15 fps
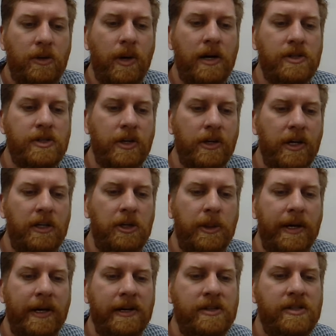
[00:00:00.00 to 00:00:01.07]
are certain you
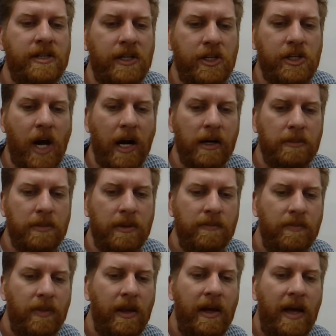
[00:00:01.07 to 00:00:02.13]
hear a C sharp.
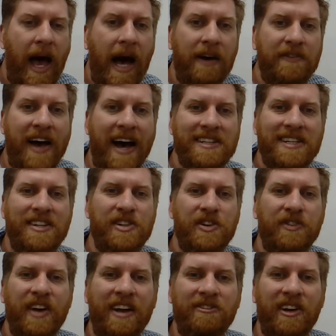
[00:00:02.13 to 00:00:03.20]
How fast is
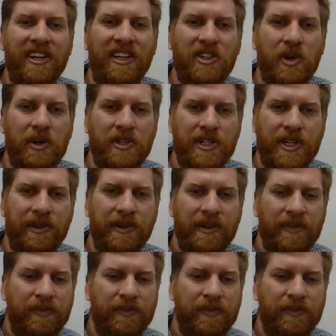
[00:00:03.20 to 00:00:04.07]
your friend running towards you?